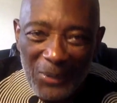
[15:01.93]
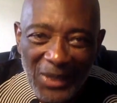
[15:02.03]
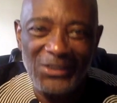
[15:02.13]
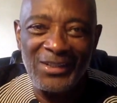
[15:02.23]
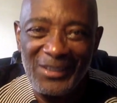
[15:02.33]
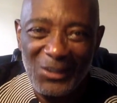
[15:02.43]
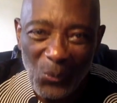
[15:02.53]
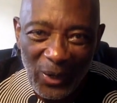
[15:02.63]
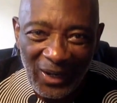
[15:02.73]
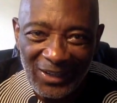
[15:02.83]
only
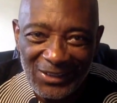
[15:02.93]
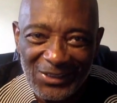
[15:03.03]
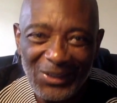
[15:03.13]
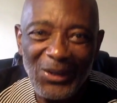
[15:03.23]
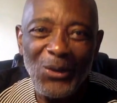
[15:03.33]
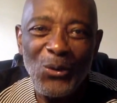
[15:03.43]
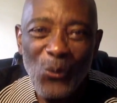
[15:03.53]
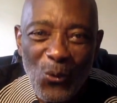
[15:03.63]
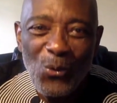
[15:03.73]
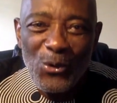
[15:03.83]
person in the world
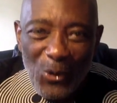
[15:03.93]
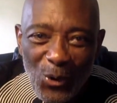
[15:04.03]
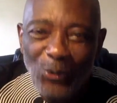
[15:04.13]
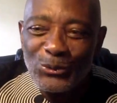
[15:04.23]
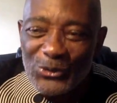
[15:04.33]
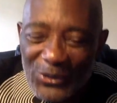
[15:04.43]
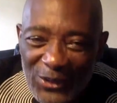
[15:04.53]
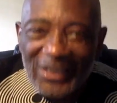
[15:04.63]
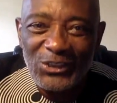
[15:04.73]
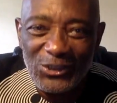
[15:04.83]
who
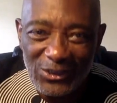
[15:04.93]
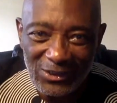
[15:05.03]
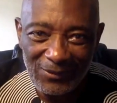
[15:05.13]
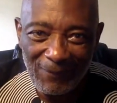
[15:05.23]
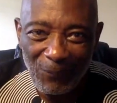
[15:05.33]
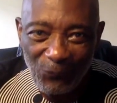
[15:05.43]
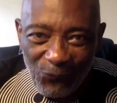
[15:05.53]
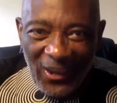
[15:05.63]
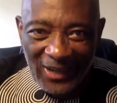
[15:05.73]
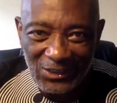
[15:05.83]
knows this
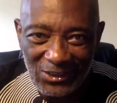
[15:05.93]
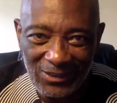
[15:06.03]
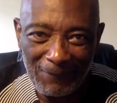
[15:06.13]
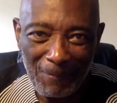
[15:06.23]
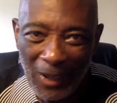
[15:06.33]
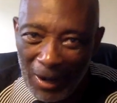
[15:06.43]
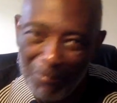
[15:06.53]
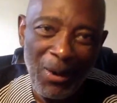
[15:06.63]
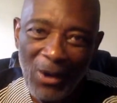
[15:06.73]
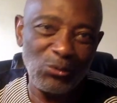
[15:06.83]
fact
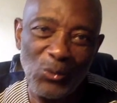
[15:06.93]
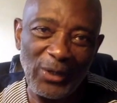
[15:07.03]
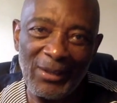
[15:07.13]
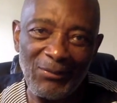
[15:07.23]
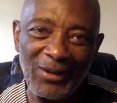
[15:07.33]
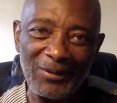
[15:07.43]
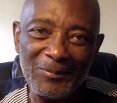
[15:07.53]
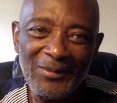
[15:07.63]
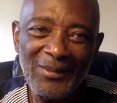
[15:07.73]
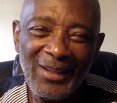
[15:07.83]
about
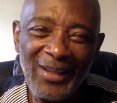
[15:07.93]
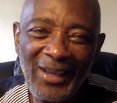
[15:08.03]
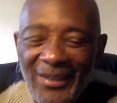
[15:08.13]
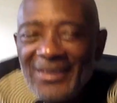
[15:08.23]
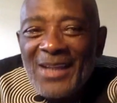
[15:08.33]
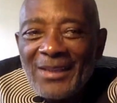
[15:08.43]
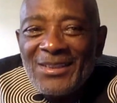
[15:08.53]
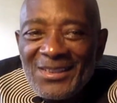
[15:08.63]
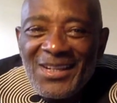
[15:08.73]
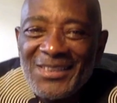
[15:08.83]
whatever. And
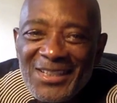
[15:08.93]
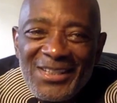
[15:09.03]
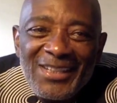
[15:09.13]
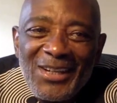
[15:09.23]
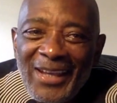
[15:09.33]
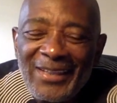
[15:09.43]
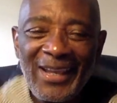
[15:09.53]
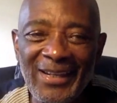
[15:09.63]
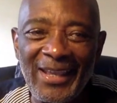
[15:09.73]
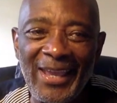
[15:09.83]
it's such, it's such a sense,
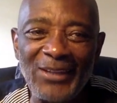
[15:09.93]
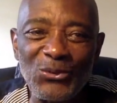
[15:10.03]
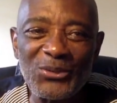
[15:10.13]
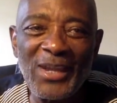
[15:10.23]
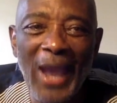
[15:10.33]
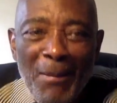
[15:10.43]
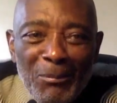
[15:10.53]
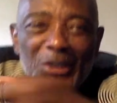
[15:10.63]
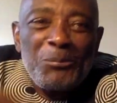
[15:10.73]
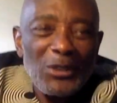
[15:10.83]
and, and, and you
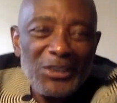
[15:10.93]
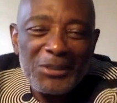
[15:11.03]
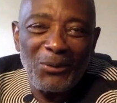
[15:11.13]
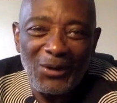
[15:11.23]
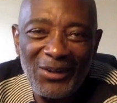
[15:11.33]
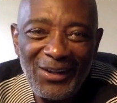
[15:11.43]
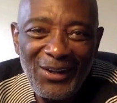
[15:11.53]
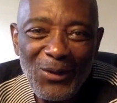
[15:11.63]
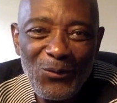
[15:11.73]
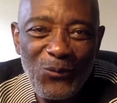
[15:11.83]
say, I'm
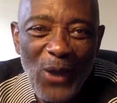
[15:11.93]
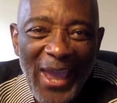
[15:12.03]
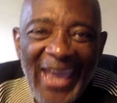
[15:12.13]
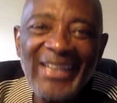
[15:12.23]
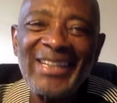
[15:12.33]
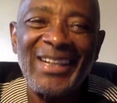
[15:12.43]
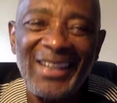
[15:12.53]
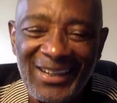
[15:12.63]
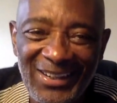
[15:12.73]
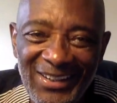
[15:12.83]
responsible for
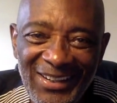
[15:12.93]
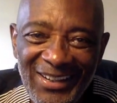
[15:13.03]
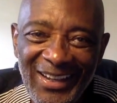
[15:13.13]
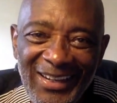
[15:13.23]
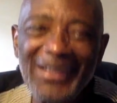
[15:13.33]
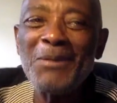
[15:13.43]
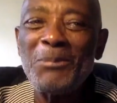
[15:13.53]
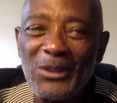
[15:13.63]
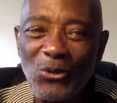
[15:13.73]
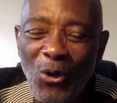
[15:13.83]
adding a
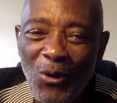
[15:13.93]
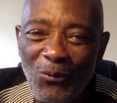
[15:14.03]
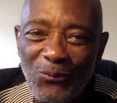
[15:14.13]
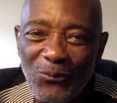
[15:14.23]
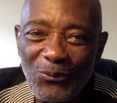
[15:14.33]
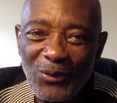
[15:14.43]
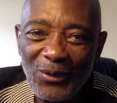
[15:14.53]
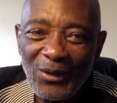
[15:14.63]
little bit of